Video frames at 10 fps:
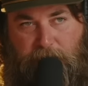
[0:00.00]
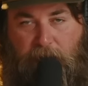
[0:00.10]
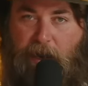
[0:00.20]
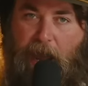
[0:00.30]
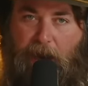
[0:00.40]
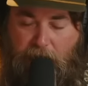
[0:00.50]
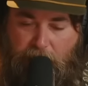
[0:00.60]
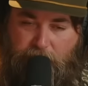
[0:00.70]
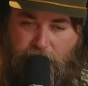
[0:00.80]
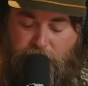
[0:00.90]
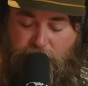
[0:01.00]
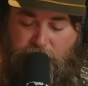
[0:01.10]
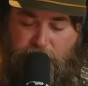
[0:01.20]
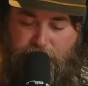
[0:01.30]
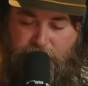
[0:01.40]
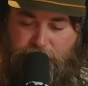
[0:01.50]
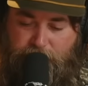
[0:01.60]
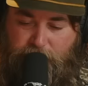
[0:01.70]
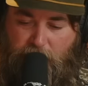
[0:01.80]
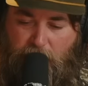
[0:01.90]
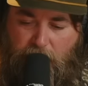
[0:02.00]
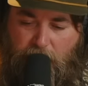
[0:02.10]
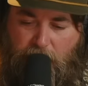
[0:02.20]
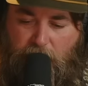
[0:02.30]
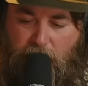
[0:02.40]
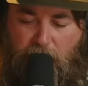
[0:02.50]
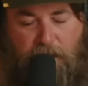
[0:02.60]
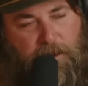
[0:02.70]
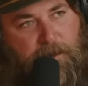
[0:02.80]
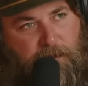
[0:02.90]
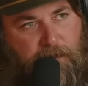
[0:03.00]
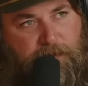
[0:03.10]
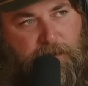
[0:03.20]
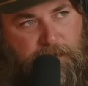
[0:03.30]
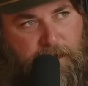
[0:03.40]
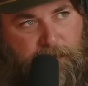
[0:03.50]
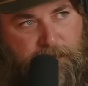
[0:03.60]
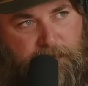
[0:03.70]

at Alley Outdoors. I think they're all sold now.